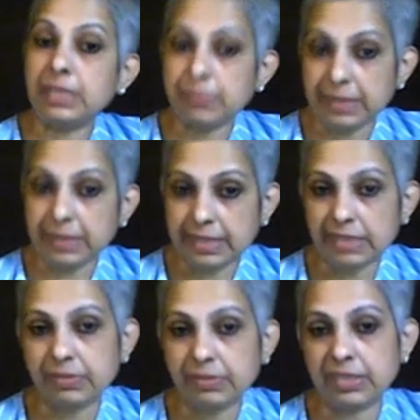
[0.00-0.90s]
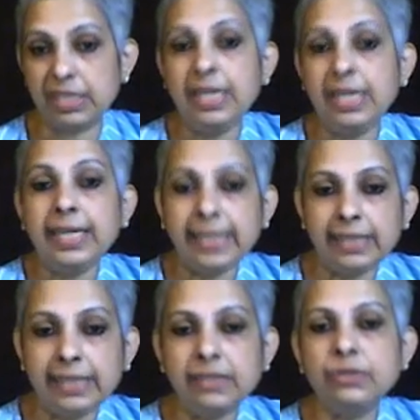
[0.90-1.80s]
species which
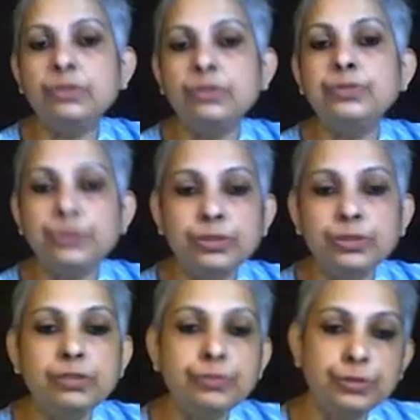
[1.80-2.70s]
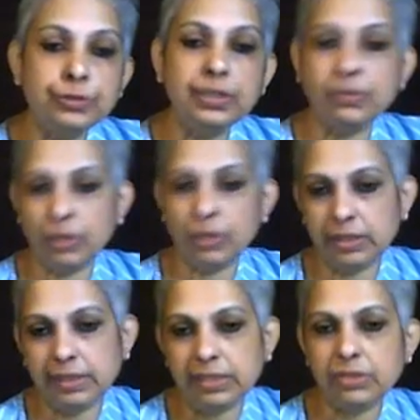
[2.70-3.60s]
cater to fuel, food and
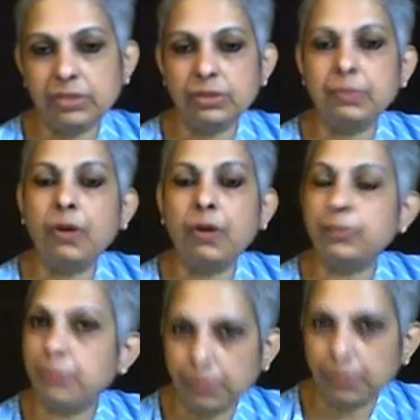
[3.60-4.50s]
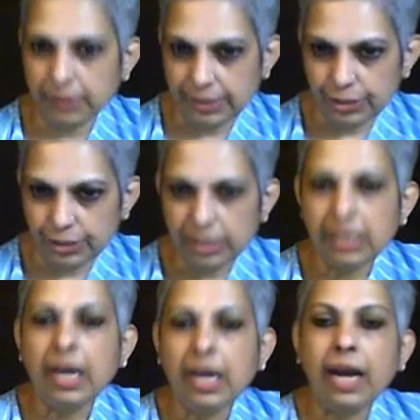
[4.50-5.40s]
water needs of the population,
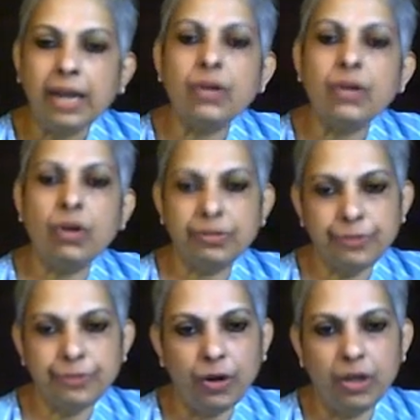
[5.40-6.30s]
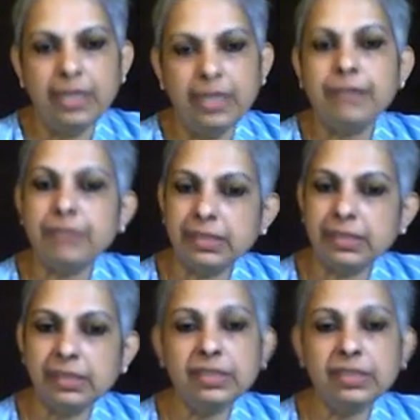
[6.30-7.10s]
are called for. Further,